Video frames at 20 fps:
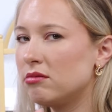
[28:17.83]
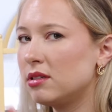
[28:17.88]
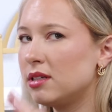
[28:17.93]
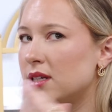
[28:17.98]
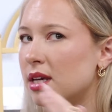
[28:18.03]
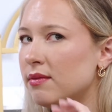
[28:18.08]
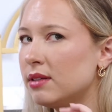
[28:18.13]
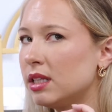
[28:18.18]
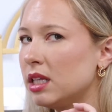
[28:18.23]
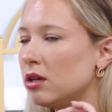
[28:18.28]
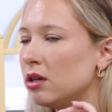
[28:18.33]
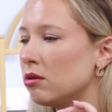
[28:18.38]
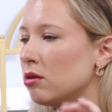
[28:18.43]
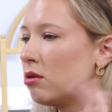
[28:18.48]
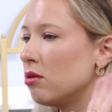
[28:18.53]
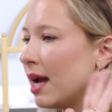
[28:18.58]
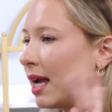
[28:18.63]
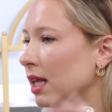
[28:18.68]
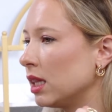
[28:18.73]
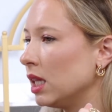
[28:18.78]
give a little
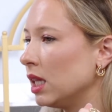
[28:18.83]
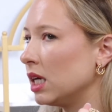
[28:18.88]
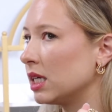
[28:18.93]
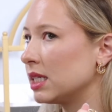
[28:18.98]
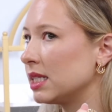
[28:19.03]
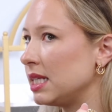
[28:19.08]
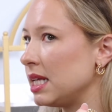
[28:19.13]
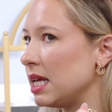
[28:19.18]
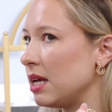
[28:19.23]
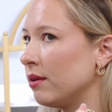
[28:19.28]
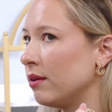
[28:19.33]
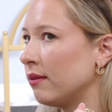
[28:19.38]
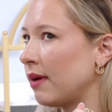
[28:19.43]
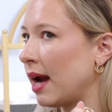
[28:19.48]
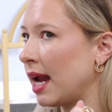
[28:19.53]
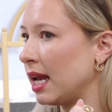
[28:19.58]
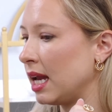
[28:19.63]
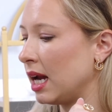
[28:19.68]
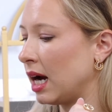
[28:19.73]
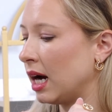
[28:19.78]
quick look-see
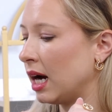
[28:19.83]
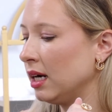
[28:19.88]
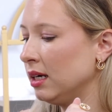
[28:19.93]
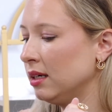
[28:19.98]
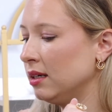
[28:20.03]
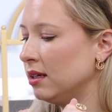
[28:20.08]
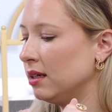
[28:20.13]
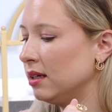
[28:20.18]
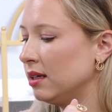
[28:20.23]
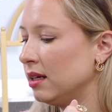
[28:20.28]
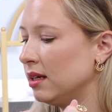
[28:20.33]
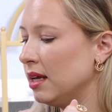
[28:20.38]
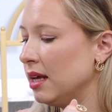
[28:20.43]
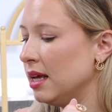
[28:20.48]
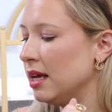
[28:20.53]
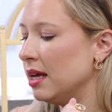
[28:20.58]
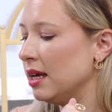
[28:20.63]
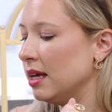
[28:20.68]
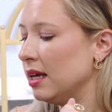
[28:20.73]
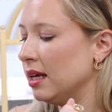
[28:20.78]
right here.
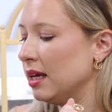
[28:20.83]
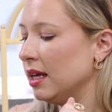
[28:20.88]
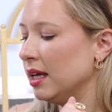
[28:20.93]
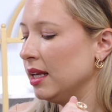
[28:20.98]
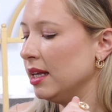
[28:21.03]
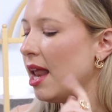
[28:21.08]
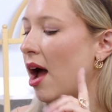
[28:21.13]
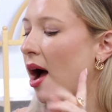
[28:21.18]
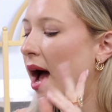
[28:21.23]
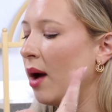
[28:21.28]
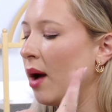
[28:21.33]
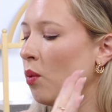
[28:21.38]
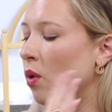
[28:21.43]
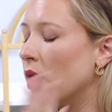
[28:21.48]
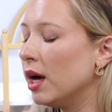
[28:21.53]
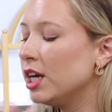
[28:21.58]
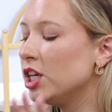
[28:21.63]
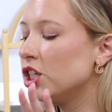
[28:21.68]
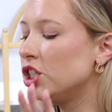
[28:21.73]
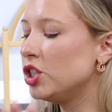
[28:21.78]
Now, I
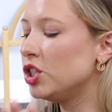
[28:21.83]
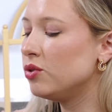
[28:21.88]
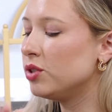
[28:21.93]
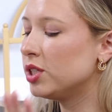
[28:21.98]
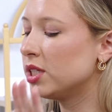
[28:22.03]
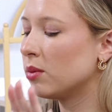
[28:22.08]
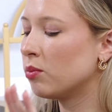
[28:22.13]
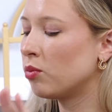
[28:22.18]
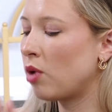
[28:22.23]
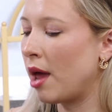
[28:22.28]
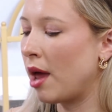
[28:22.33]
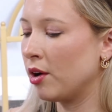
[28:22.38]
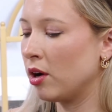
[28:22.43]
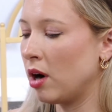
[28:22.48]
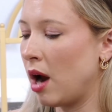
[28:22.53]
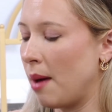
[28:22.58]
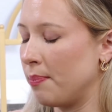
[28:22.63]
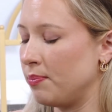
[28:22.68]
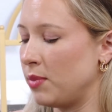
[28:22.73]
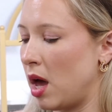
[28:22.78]
want to do some
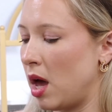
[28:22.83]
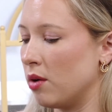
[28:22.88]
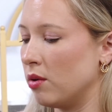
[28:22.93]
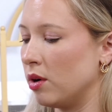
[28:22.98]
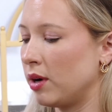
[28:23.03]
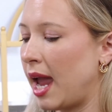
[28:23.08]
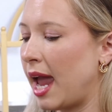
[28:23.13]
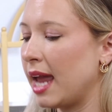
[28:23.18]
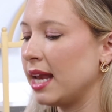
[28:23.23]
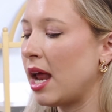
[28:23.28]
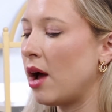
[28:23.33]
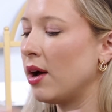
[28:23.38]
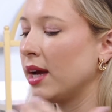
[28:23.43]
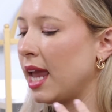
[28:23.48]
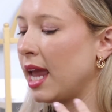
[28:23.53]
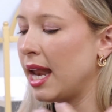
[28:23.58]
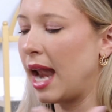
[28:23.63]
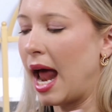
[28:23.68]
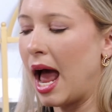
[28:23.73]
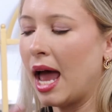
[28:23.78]
runner-up, though, okay? Now,
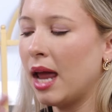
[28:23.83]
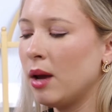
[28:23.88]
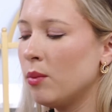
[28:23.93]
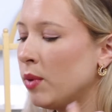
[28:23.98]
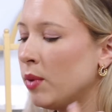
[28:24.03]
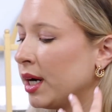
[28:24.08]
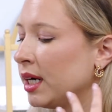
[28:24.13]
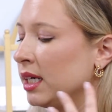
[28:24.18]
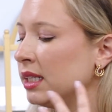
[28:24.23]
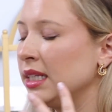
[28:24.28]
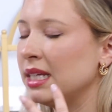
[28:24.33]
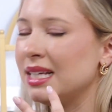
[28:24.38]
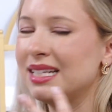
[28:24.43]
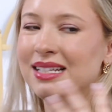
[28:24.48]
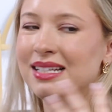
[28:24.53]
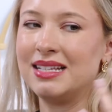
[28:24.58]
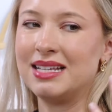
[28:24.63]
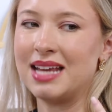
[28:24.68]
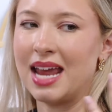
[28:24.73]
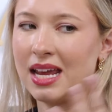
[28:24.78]
again, I'm wearing this
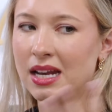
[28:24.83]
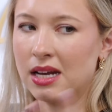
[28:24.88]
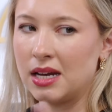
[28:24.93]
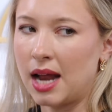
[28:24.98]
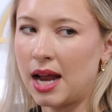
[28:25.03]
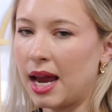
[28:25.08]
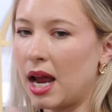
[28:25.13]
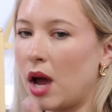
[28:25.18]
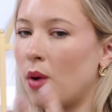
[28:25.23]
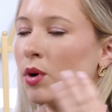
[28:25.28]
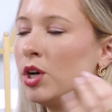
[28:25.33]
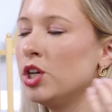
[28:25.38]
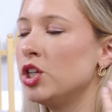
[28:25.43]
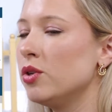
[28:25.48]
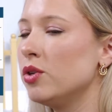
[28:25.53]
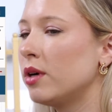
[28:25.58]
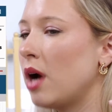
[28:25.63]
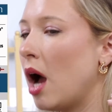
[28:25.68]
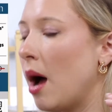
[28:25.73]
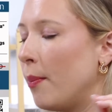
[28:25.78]
day to night. I want to do
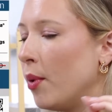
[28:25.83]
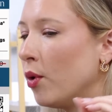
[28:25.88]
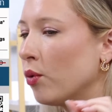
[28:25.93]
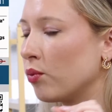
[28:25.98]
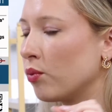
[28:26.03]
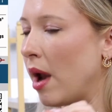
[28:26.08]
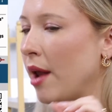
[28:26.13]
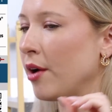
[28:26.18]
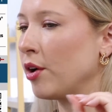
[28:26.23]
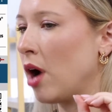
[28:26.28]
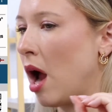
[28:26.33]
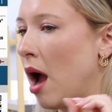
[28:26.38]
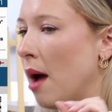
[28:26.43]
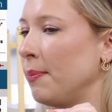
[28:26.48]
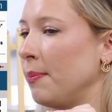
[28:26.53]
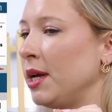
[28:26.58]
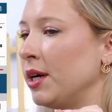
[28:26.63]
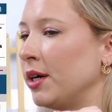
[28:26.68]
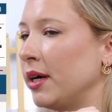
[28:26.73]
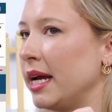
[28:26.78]
a couple
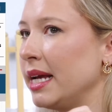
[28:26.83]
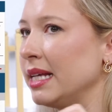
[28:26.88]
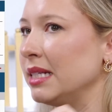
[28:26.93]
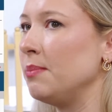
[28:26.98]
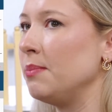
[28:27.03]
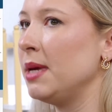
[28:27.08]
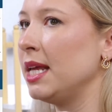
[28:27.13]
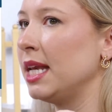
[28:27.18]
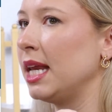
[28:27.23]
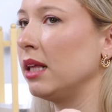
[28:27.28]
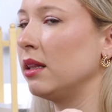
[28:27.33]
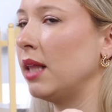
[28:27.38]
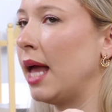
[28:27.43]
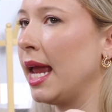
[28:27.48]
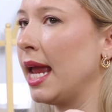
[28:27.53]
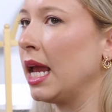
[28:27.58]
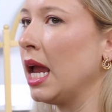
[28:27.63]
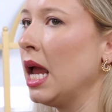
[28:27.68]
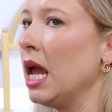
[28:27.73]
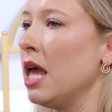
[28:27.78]
runner-up earrings, meaning,
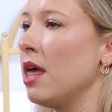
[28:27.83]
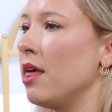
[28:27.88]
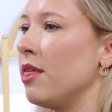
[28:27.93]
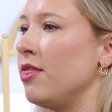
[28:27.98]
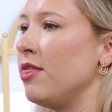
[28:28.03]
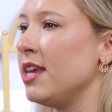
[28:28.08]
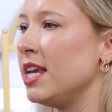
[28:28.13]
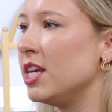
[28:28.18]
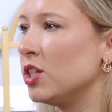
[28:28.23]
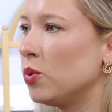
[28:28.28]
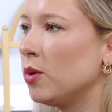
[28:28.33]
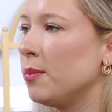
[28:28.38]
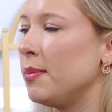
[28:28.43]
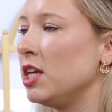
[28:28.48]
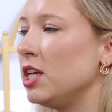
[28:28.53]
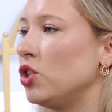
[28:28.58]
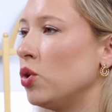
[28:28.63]
like, these would be